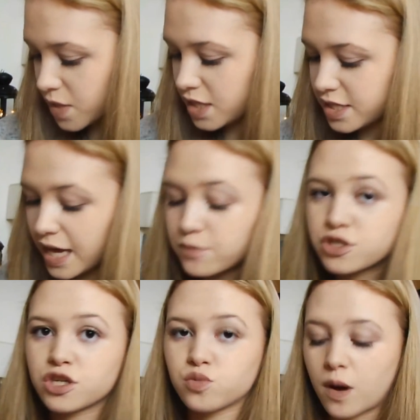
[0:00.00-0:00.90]
So that was
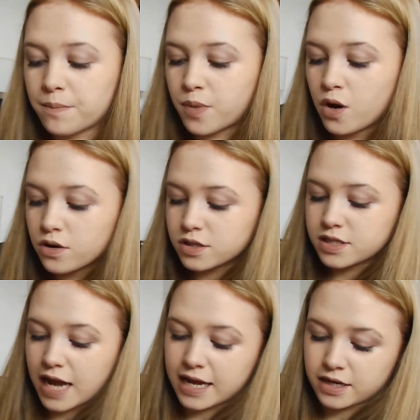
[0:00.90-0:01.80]
just one box,
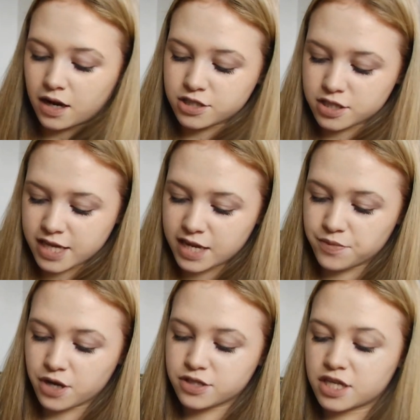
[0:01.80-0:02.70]
and I just keep
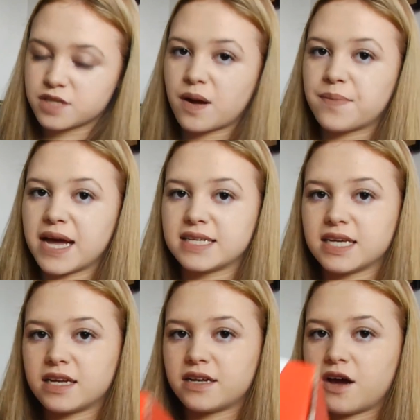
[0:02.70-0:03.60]
those under my bed
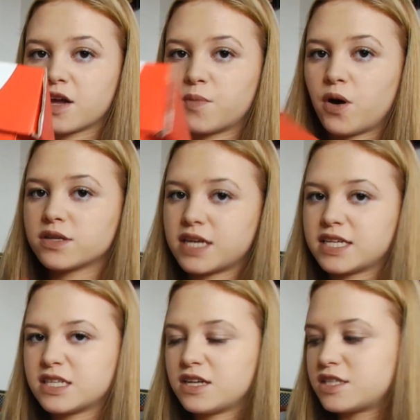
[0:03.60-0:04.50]
in a night box, and
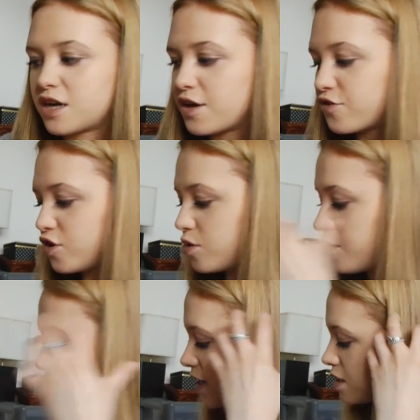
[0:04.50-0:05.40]
it's nice to go through them
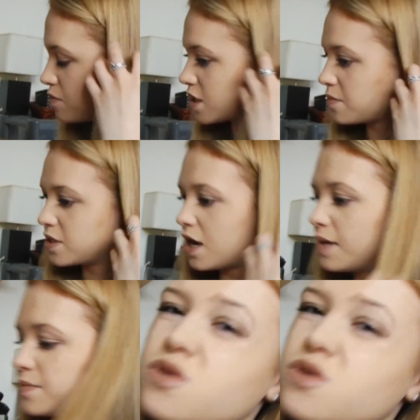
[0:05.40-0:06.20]
and read them sometimes.